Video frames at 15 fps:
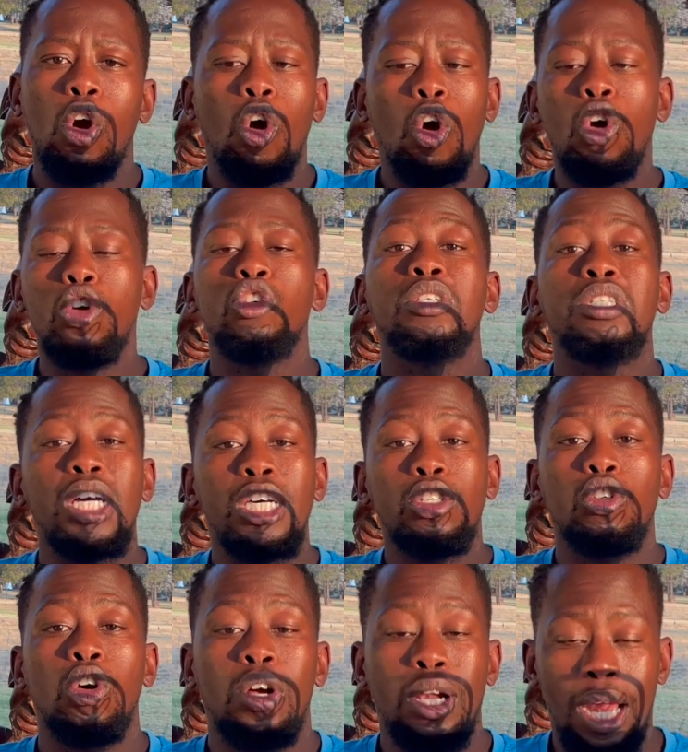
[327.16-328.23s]
or you just
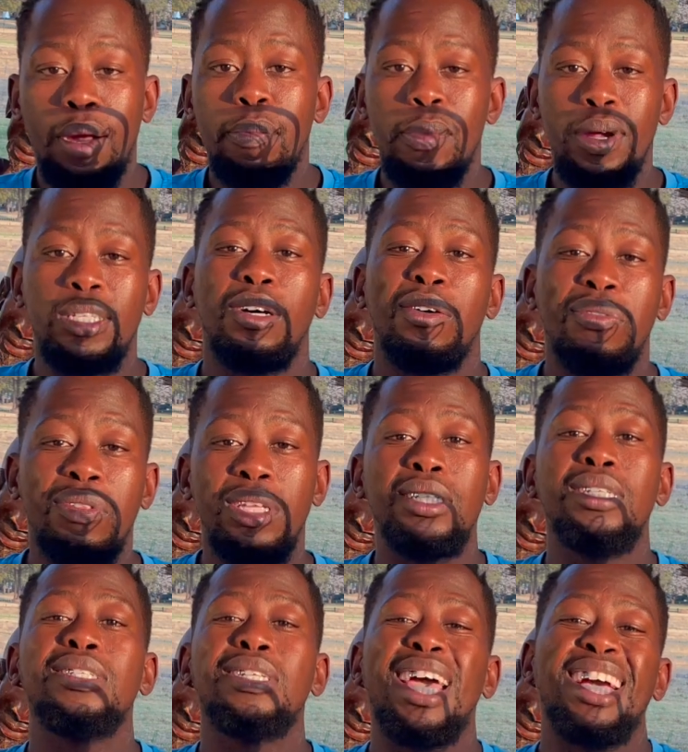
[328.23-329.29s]
talk like myself. This
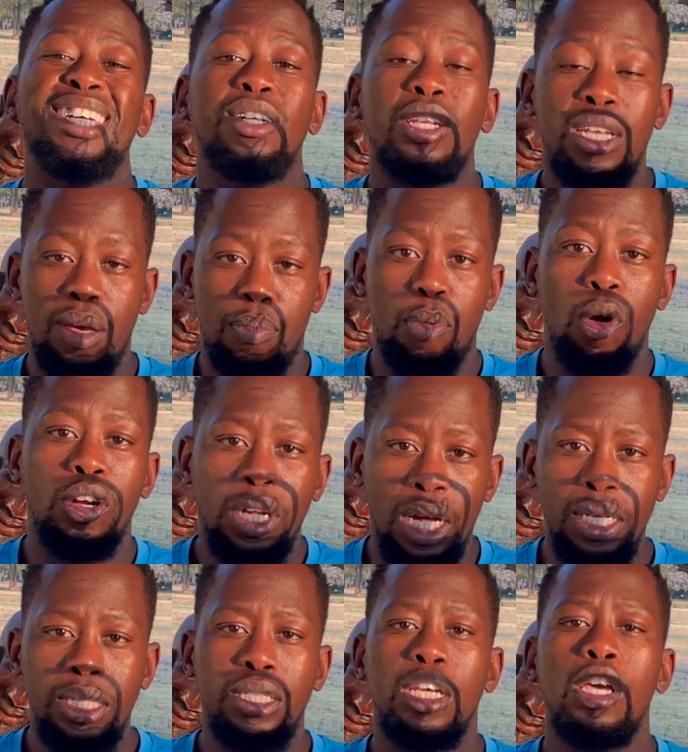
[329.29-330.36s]
is actually a
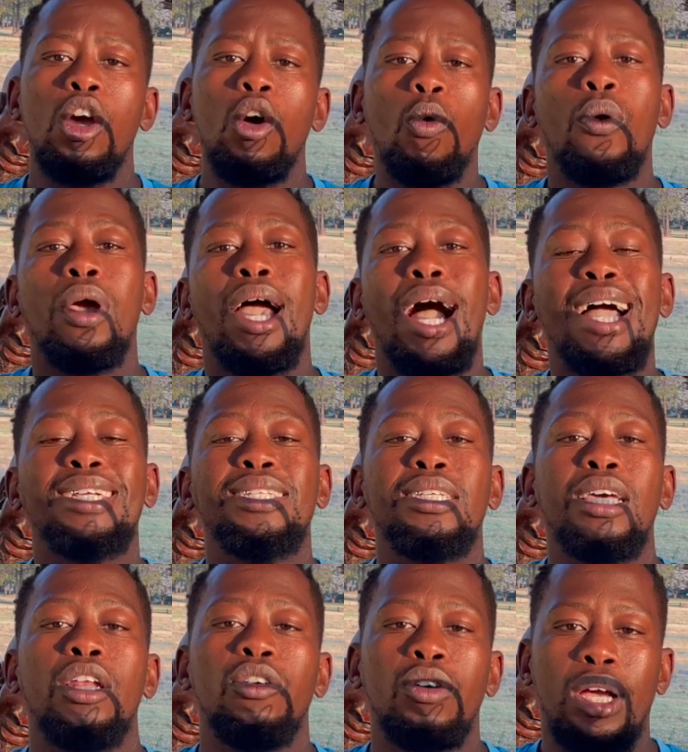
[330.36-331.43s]
podcast where I
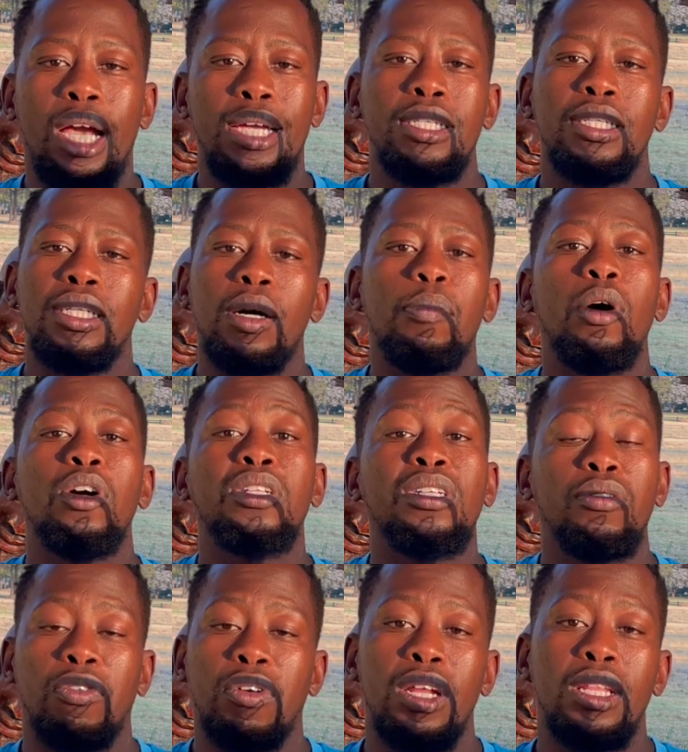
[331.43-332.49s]
tell you guys about
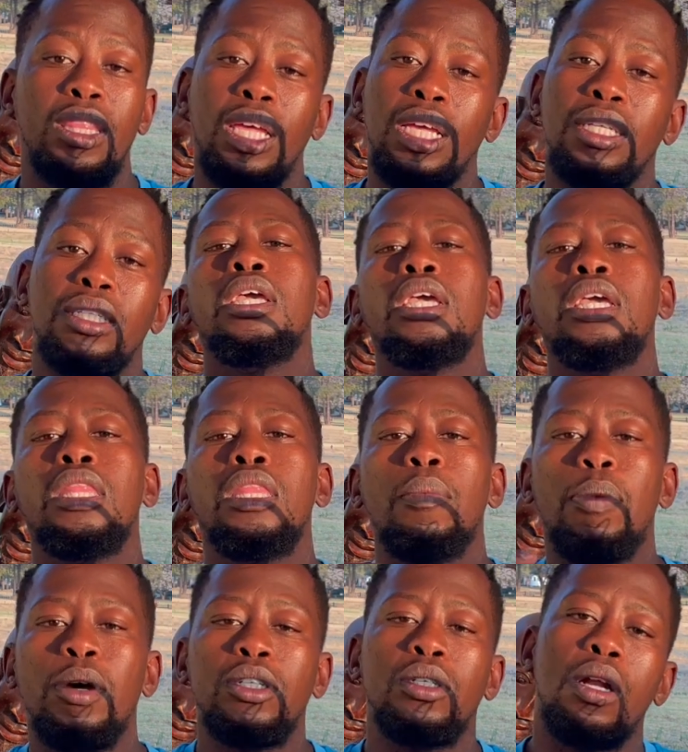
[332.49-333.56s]
different things in the
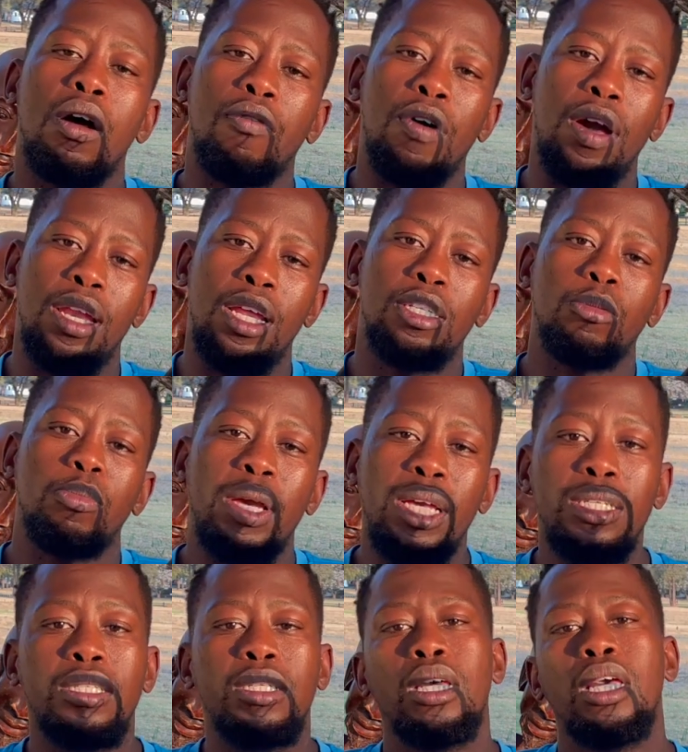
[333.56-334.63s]
personal finance
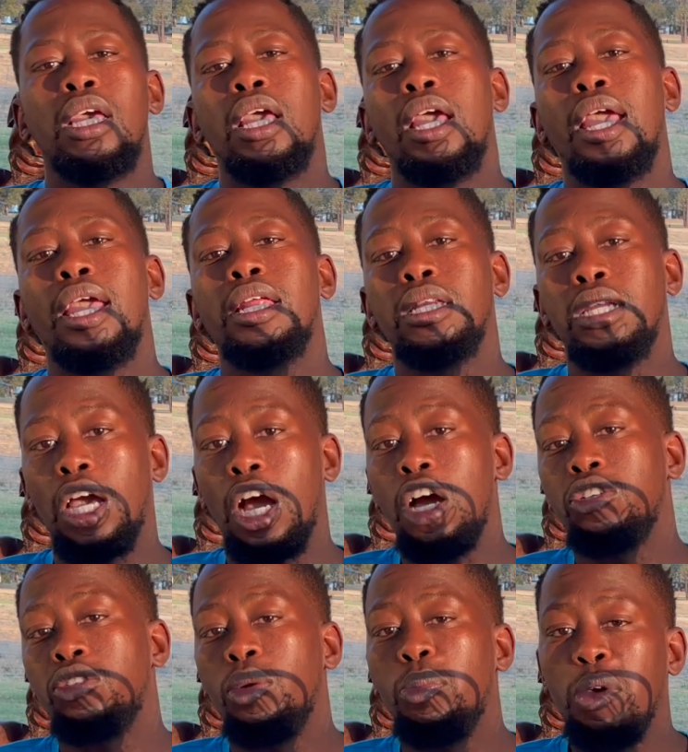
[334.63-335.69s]
space and
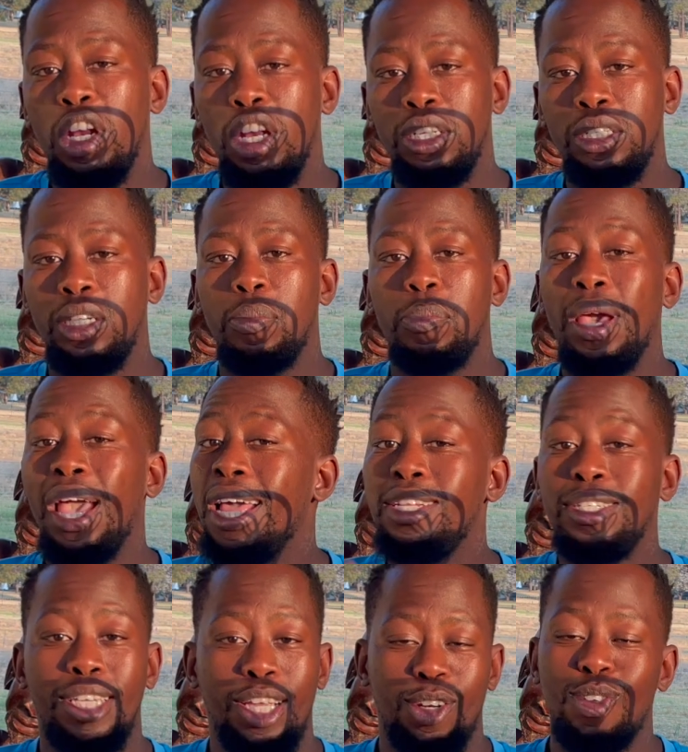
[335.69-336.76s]
entrepreneurship and
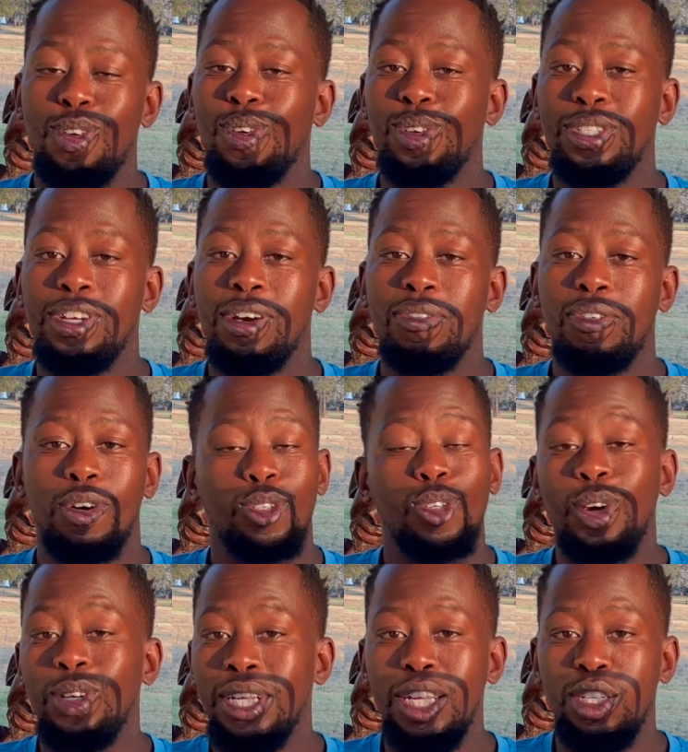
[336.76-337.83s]
technology, of course,
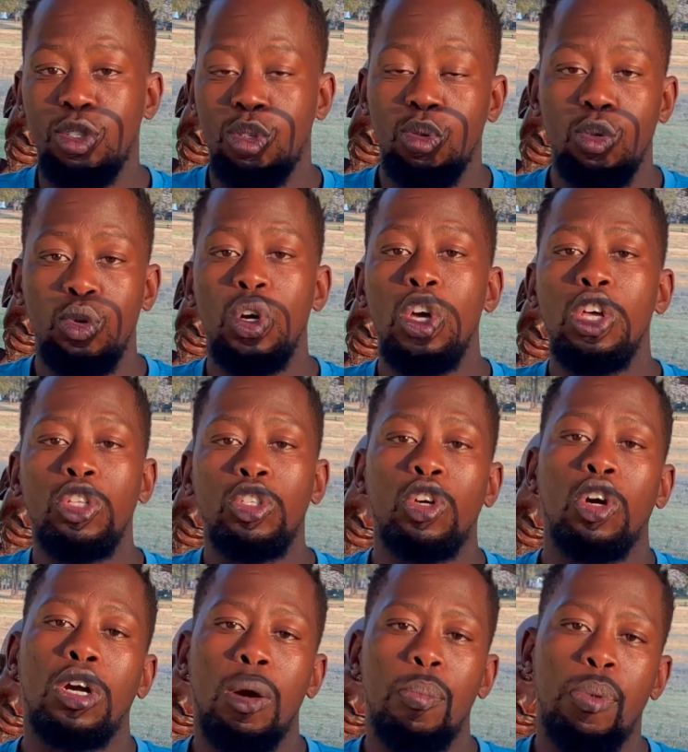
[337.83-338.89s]
because I do
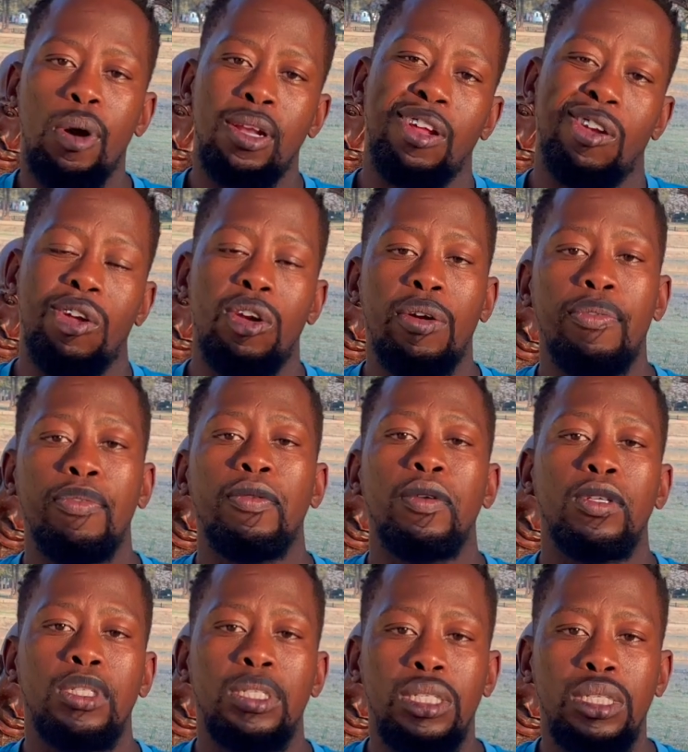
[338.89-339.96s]
talk about a lot of
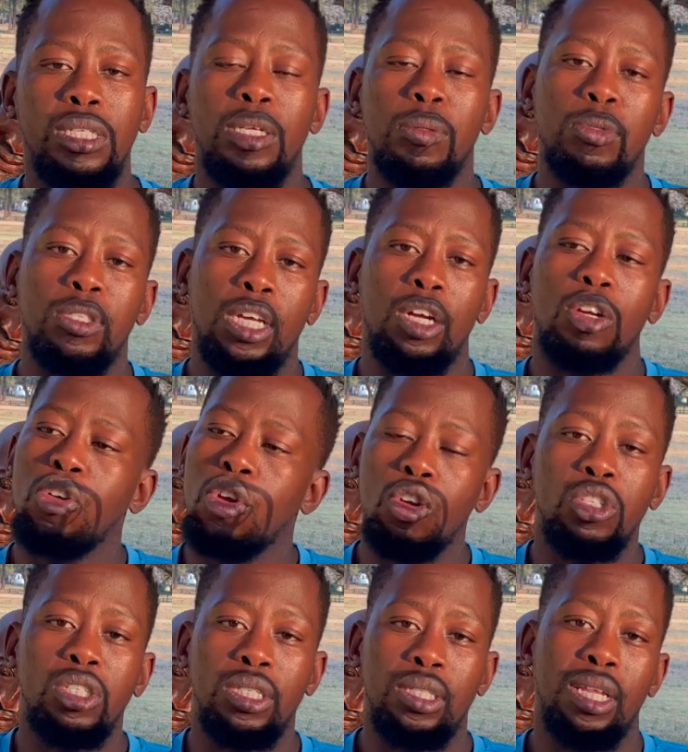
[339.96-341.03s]
systems,
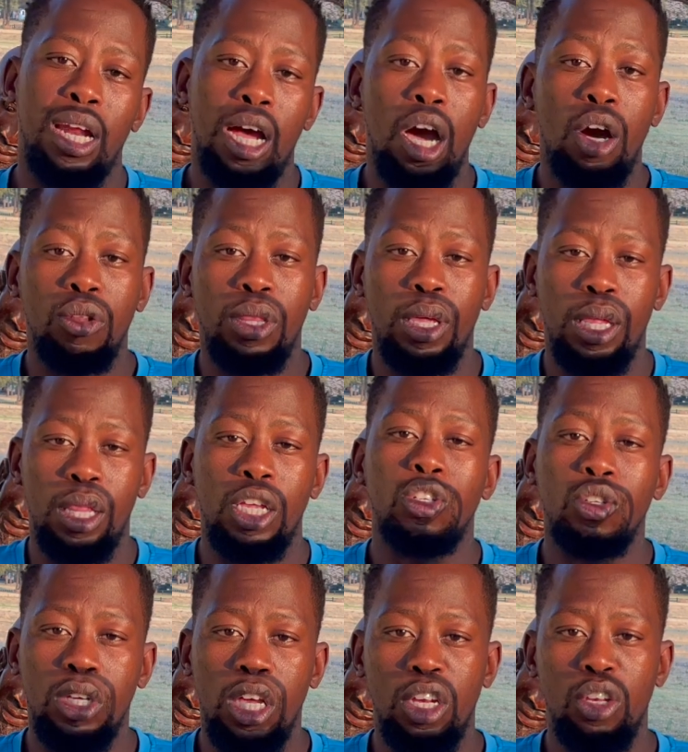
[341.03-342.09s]
technologies that are out there that you
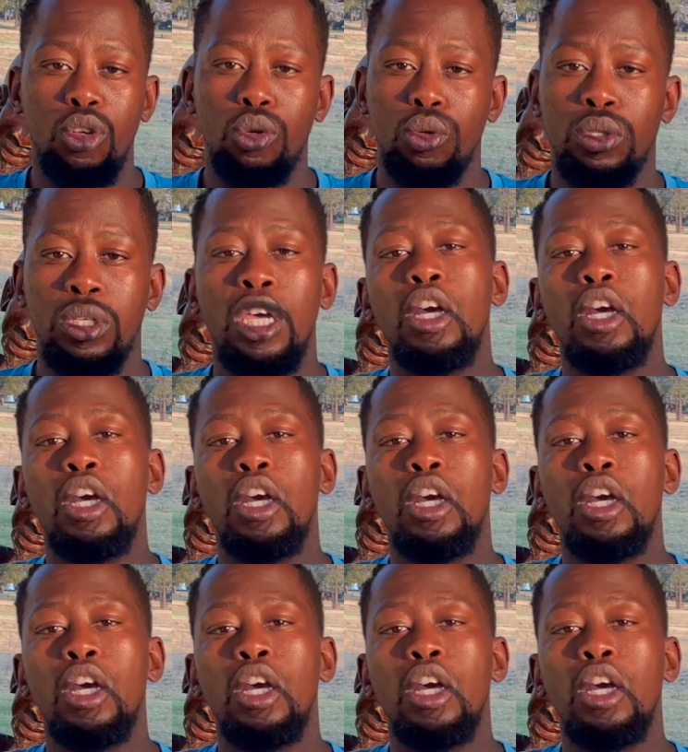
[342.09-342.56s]
can use.